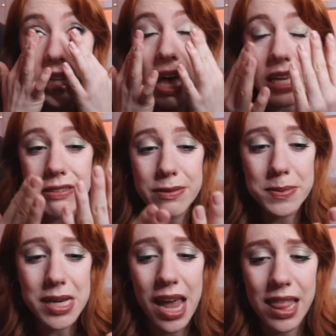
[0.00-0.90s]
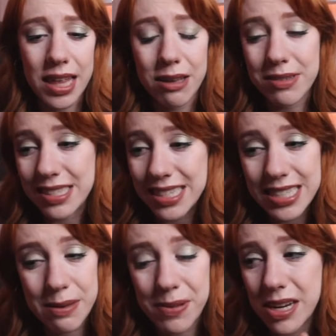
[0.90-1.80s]
The Elphaba, I think it was
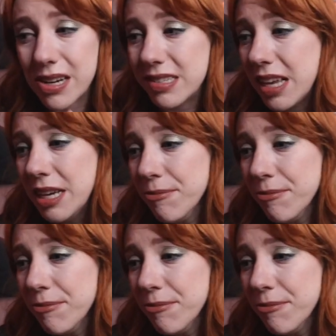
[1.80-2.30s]
Lindsay Pearce,